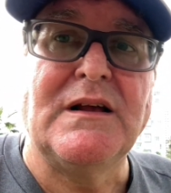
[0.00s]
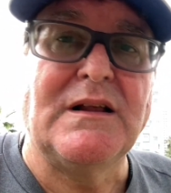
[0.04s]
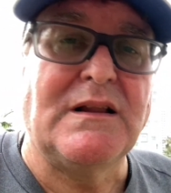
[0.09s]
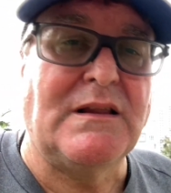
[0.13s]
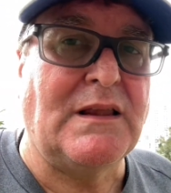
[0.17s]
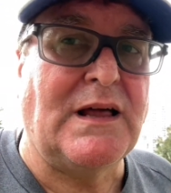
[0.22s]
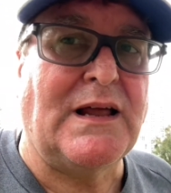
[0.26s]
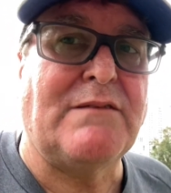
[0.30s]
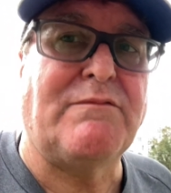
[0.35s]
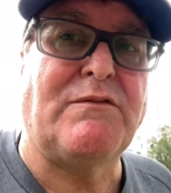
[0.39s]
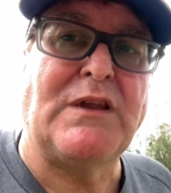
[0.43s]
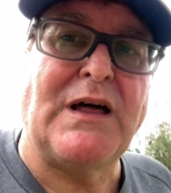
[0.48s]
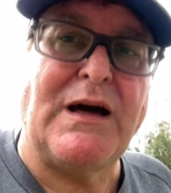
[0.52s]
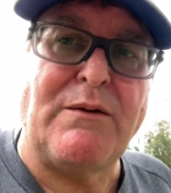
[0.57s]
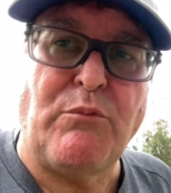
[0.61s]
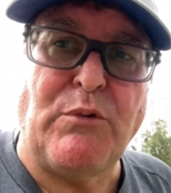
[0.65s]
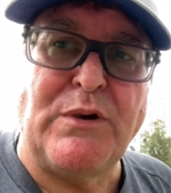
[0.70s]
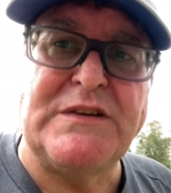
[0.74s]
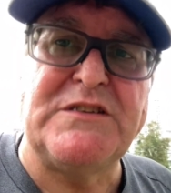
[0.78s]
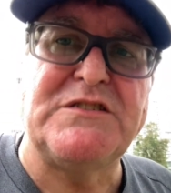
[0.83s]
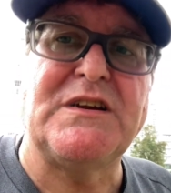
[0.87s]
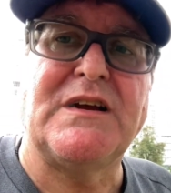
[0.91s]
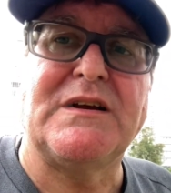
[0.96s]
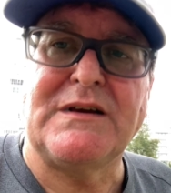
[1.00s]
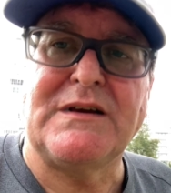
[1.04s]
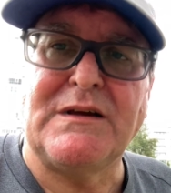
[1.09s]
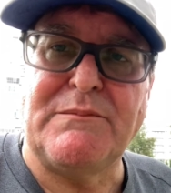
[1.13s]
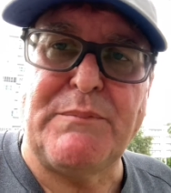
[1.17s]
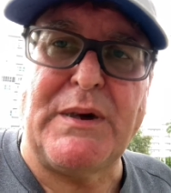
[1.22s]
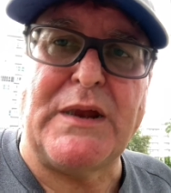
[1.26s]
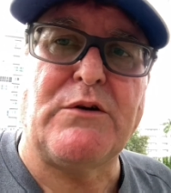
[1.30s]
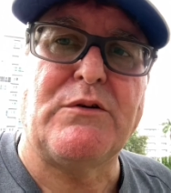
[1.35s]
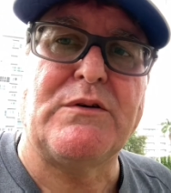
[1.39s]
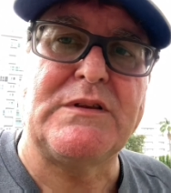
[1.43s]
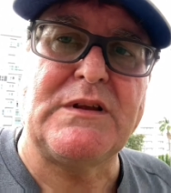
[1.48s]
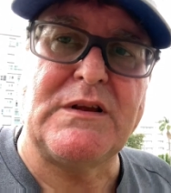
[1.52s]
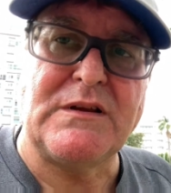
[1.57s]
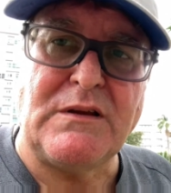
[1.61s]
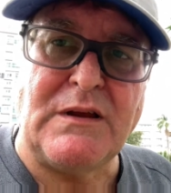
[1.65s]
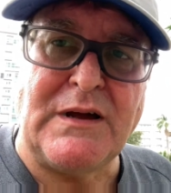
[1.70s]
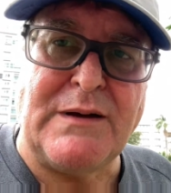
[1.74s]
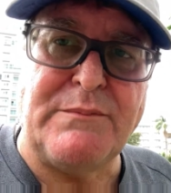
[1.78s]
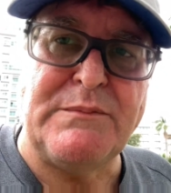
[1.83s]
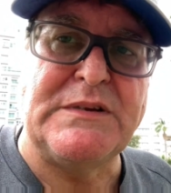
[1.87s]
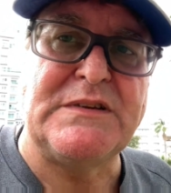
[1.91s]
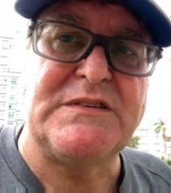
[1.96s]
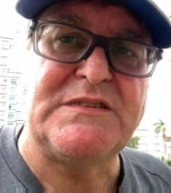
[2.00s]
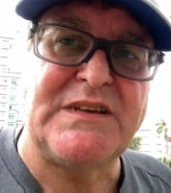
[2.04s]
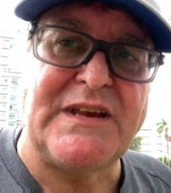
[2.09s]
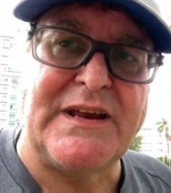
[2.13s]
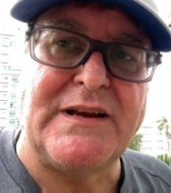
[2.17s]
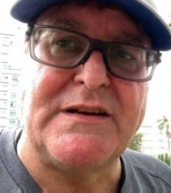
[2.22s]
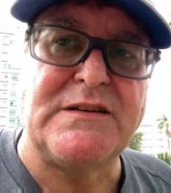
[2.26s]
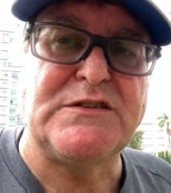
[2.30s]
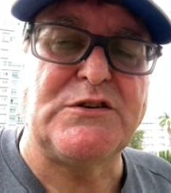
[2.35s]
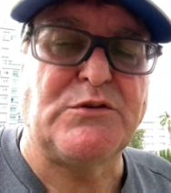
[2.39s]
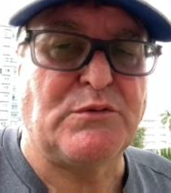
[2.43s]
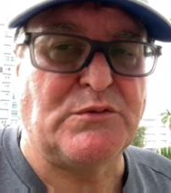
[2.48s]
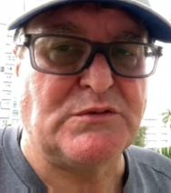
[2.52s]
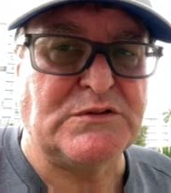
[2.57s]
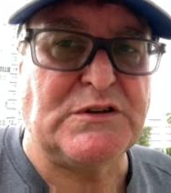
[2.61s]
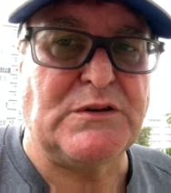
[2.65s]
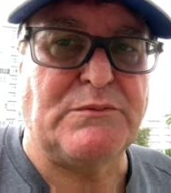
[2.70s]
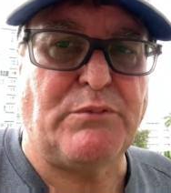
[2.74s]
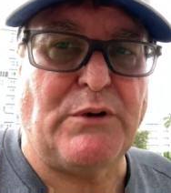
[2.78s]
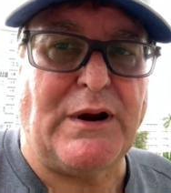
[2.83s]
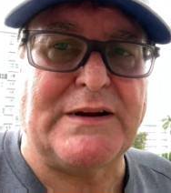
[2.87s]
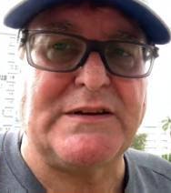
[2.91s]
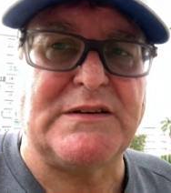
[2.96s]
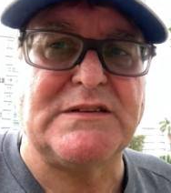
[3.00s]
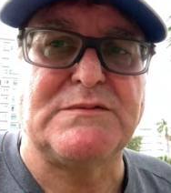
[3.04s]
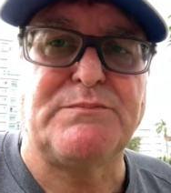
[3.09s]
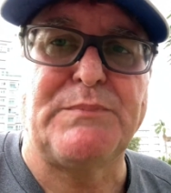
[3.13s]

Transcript: A lot of lob wedge. You better at the lob than sand, so it was good practice.